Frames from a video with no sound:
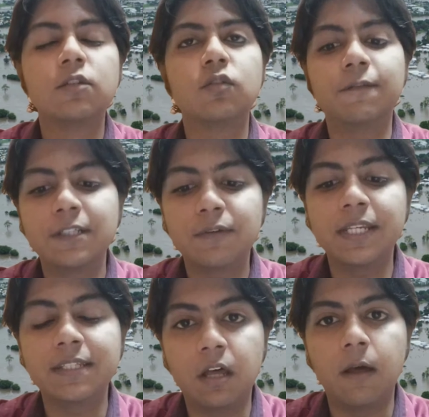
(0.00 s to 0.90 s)
So the first
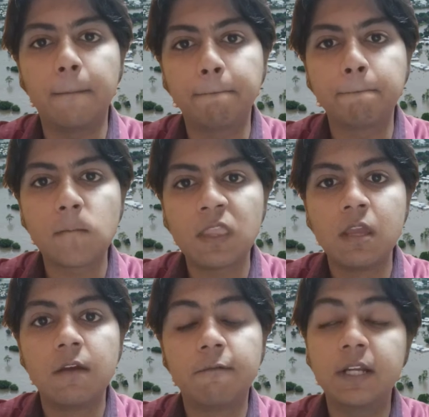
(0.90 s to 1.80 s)
one is
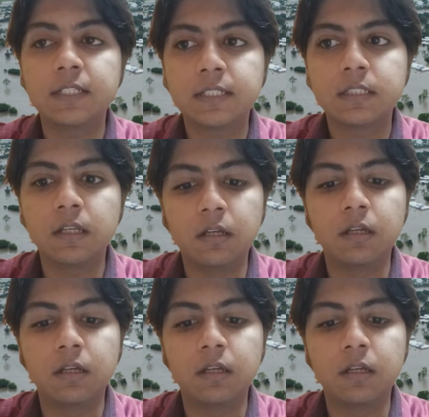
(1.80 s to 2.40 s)
floods